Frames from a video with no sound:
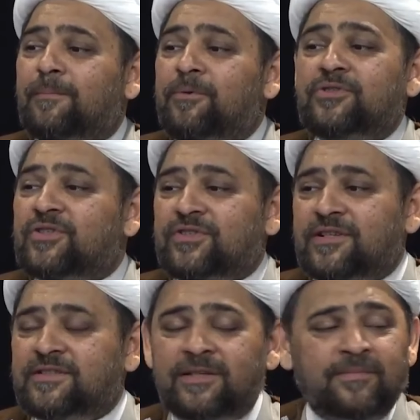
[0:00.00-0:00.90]
put your
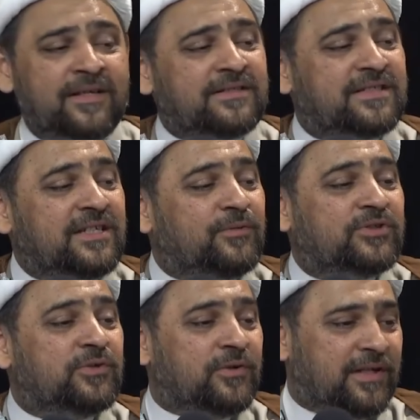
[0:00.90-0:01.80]
trust in me and see
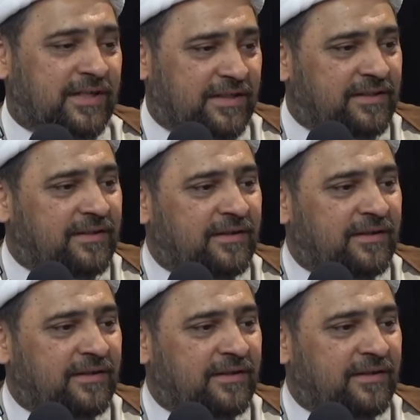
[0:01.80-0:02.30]
what you're going to get.